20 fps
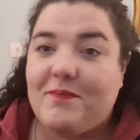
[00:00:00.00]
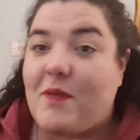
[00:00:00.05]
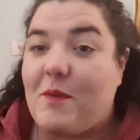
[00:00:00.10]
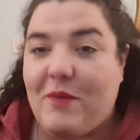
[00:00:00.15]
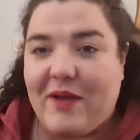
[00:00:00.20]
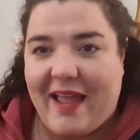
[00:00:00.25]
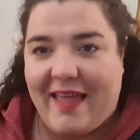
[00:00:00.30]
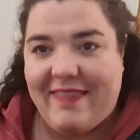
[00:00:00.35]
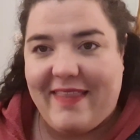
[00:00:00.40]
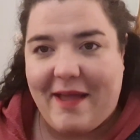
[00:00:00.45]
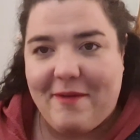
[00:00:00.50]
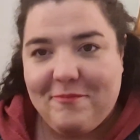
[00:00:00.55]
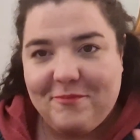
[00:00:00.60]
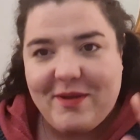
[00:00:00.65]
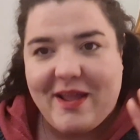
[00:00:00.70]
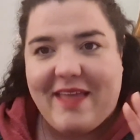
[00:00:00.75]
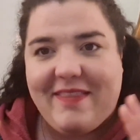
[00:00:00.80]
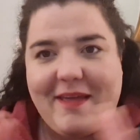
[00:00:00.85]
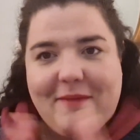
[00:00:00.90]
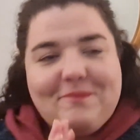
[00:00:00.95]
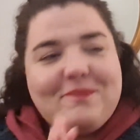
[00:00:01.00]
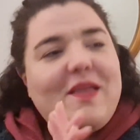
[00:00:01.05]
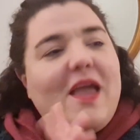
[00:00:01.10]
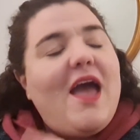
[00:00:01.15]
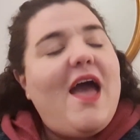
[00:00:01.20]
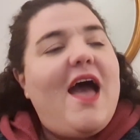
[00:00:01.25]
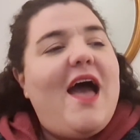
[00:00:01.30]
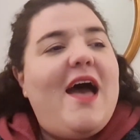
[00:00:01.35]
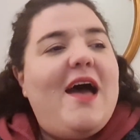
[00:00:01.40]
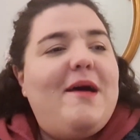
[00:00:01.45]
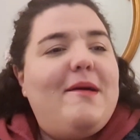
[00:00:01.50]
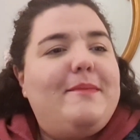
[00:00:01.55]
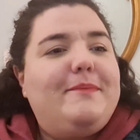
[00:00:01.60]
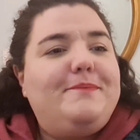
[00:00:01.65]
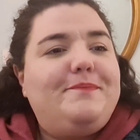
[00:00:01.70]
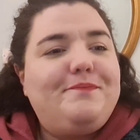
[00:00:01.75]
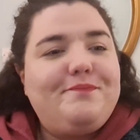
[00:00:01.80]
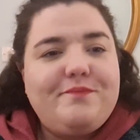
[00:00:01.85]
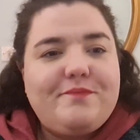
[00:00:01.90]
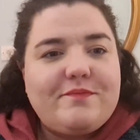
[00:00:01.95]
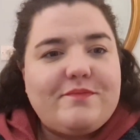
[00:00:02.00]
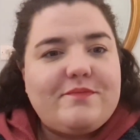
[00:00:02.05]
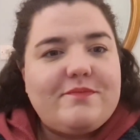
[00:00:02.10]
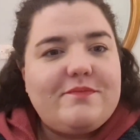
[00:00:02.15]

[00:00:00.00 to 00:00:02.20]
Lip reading: We're getting there. And